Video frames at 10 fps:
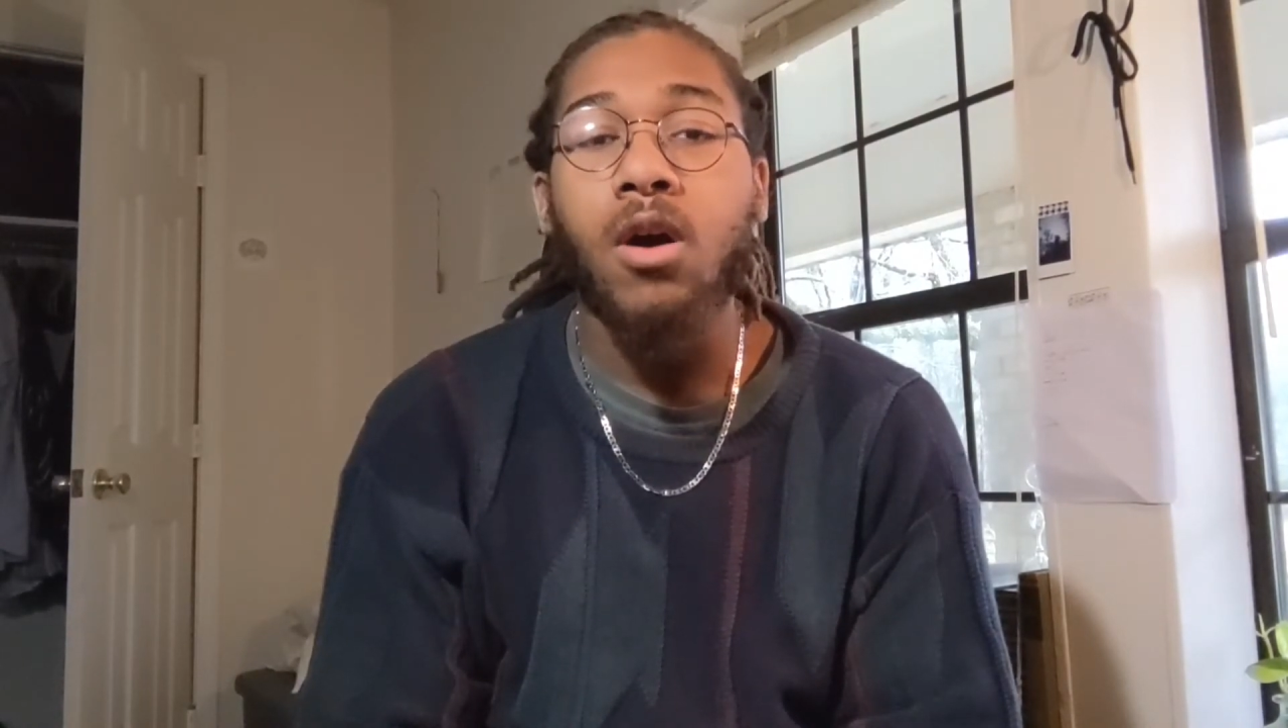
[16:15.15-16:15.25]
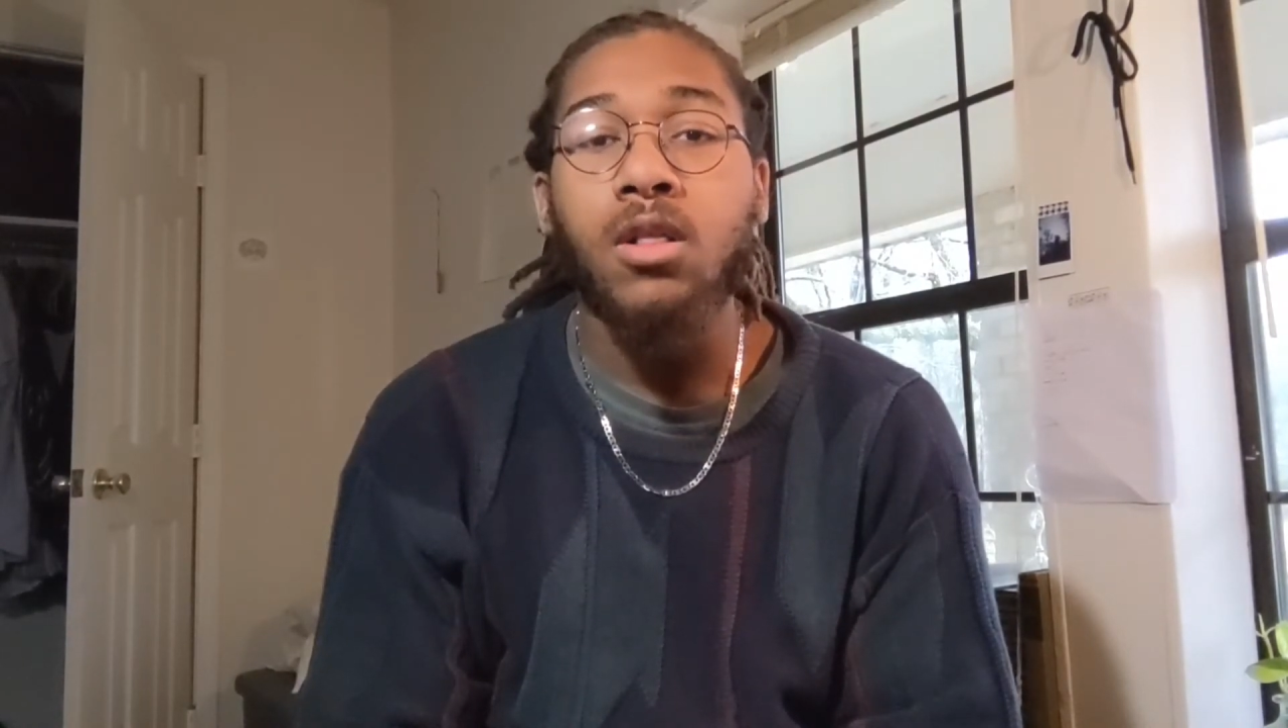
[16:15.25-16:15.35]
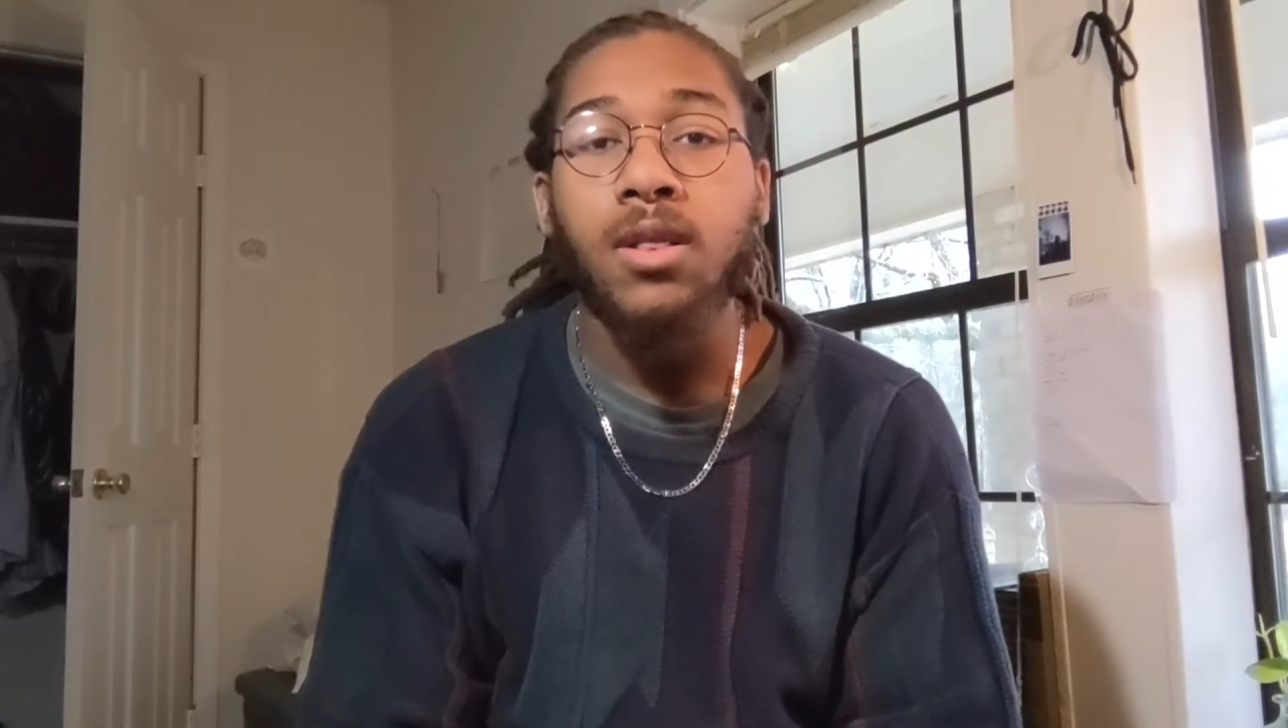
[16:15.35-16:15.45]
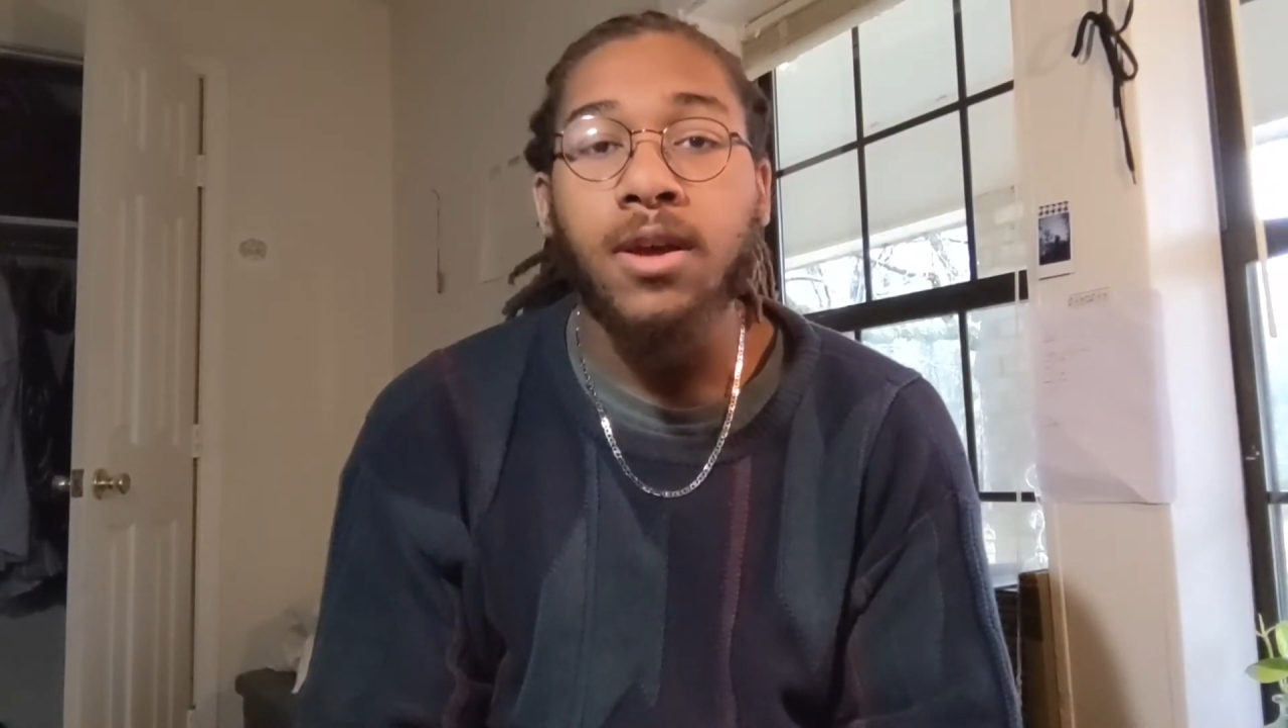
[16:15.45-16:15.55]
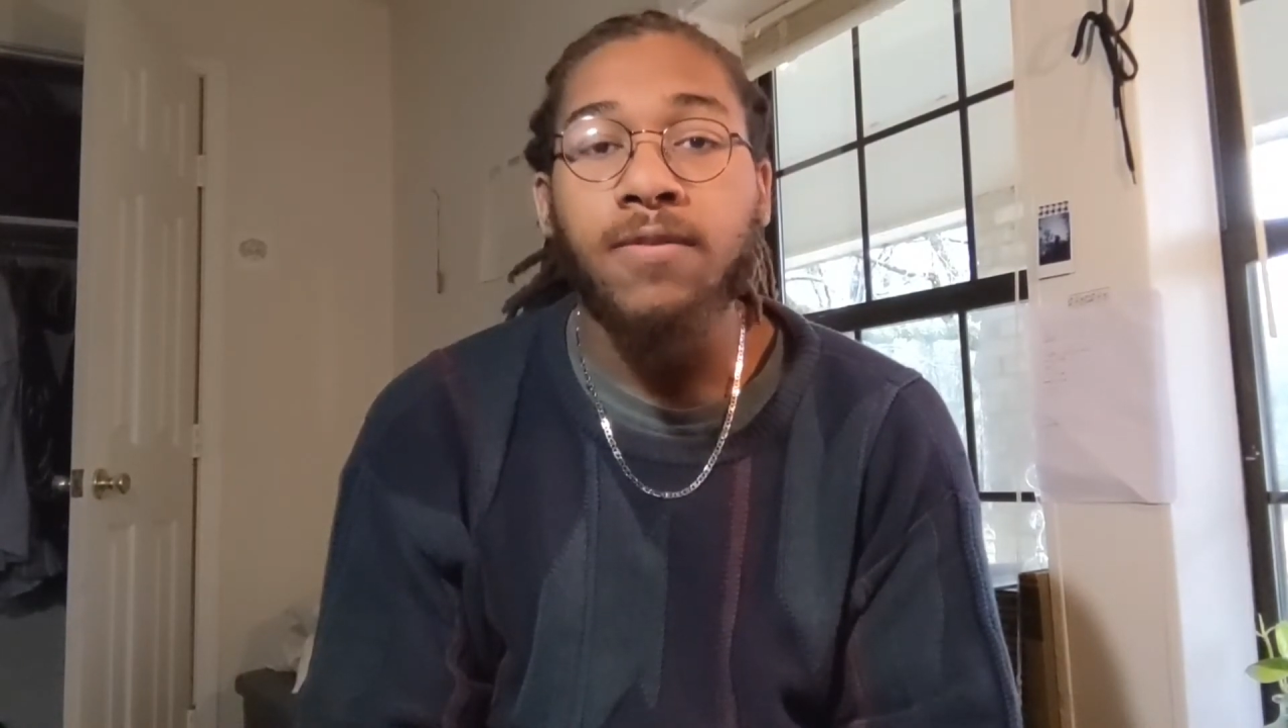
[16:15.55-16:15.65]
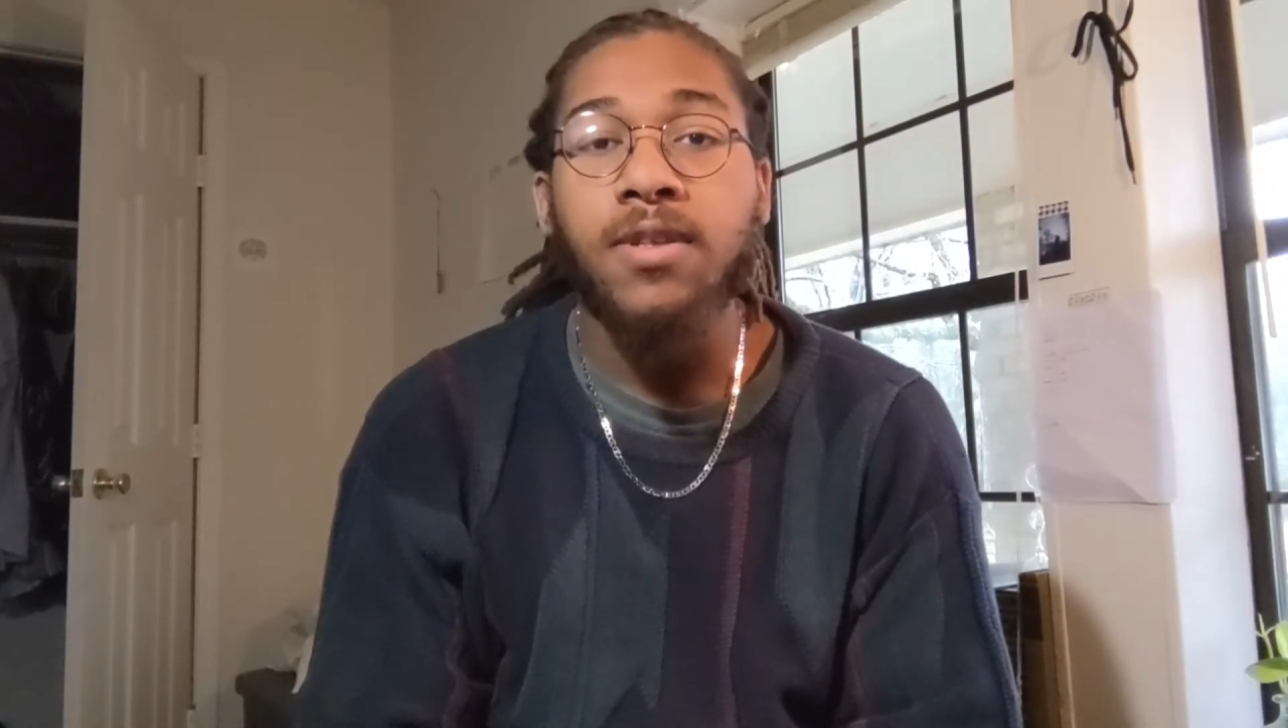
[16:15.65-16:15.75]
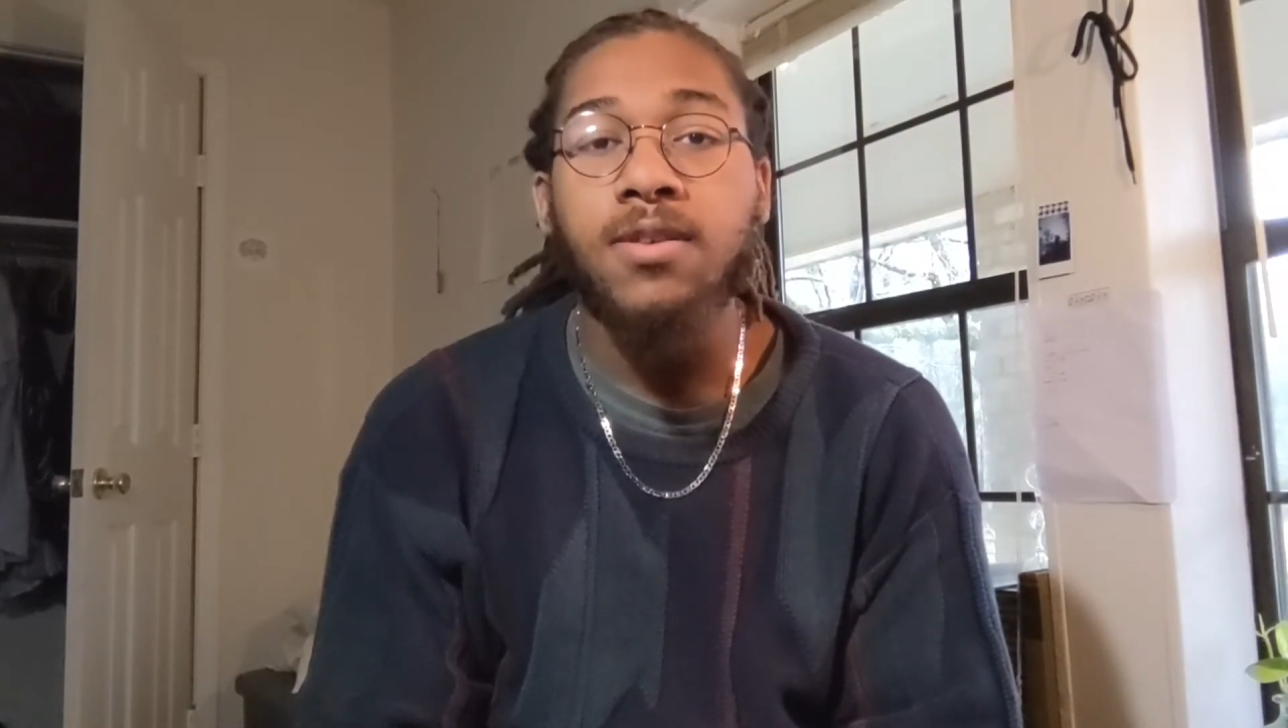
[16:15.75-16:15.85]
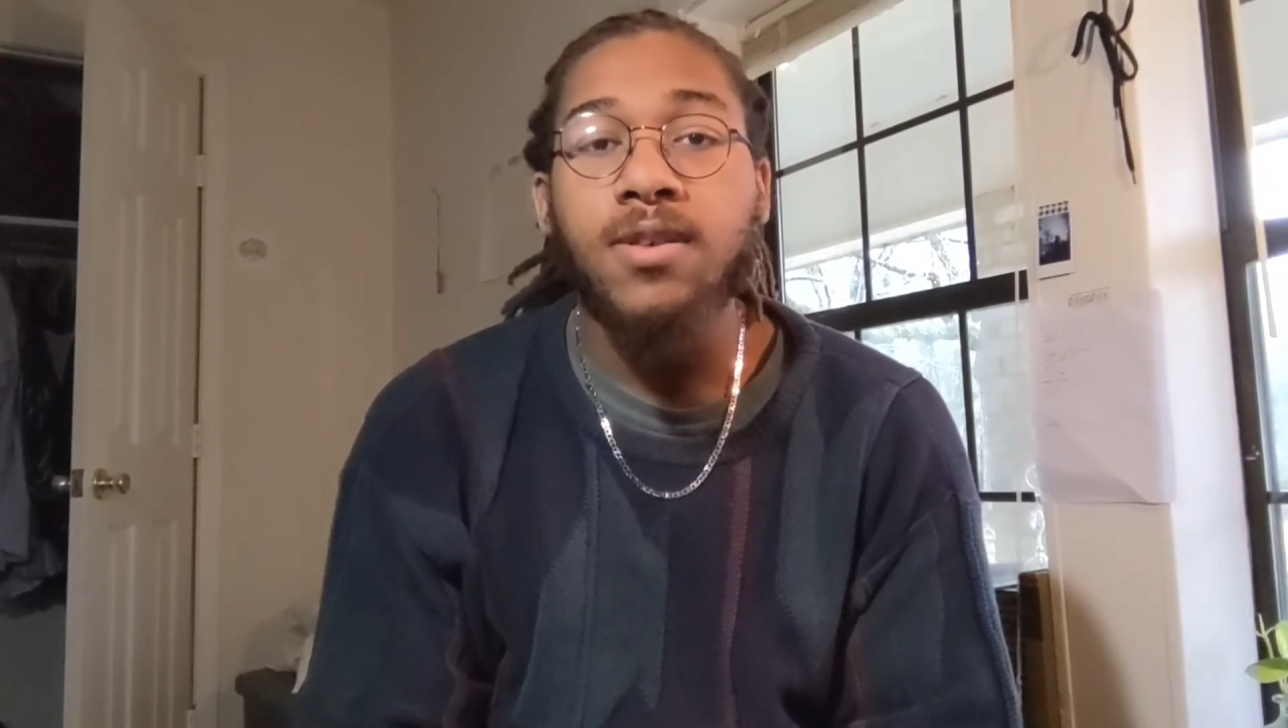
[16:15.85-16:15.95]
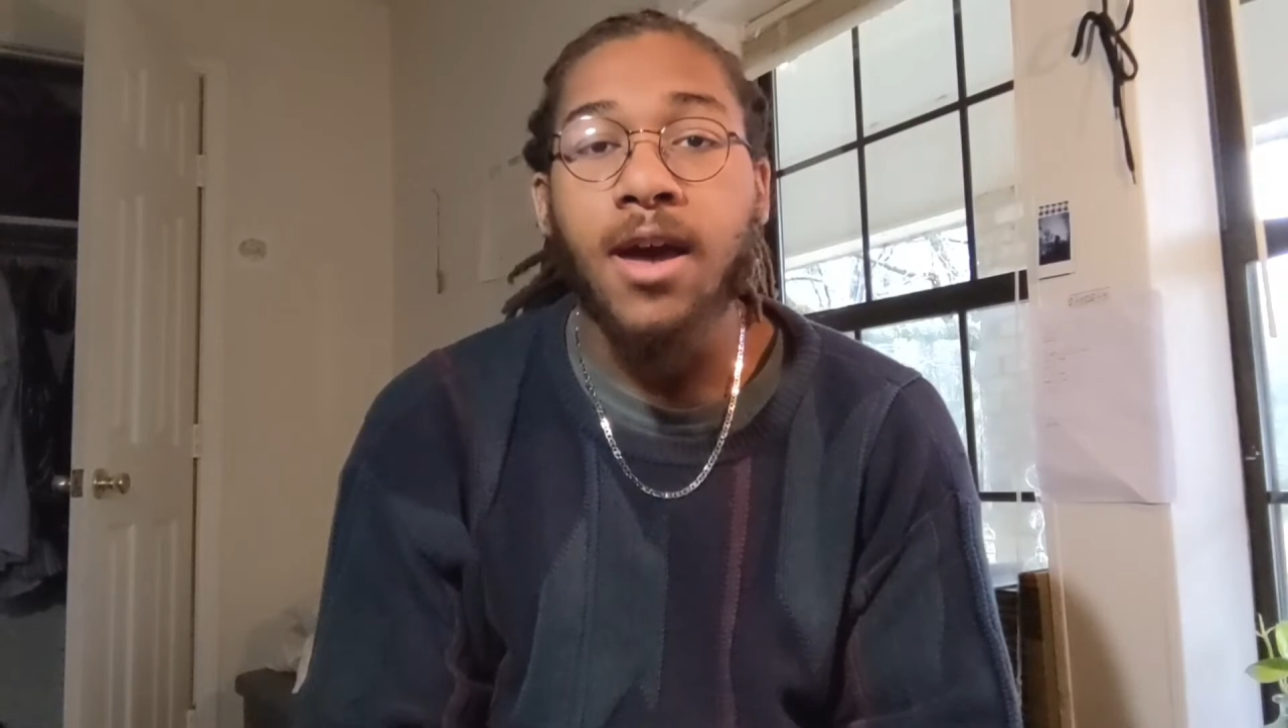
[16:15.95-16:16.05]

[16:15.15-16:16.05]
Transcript: live this